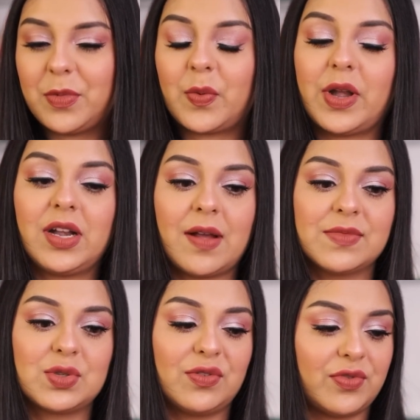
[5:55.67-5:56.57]
But when it
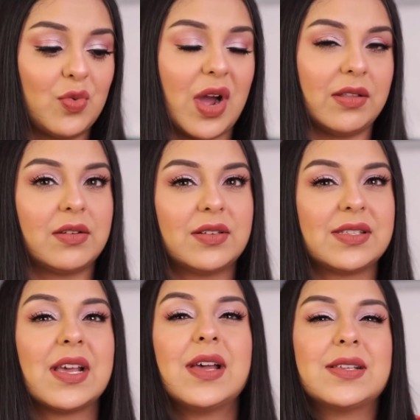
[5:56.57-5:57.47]
comes to a few
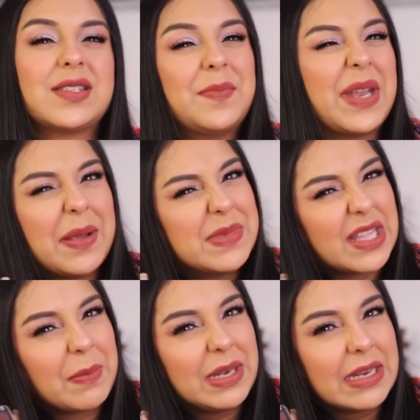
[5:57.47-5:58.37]
others, sometimes
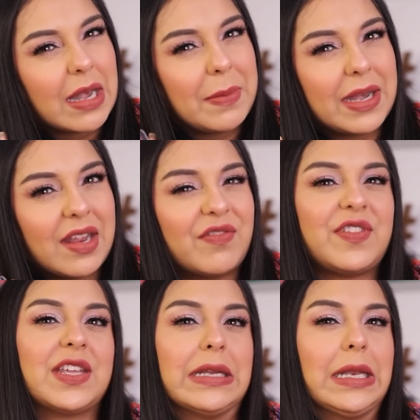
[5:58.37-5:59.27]
I'm a little bit
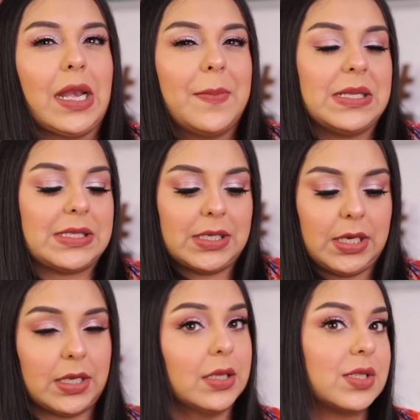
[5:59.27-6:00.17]
iffy and a little bit cynical.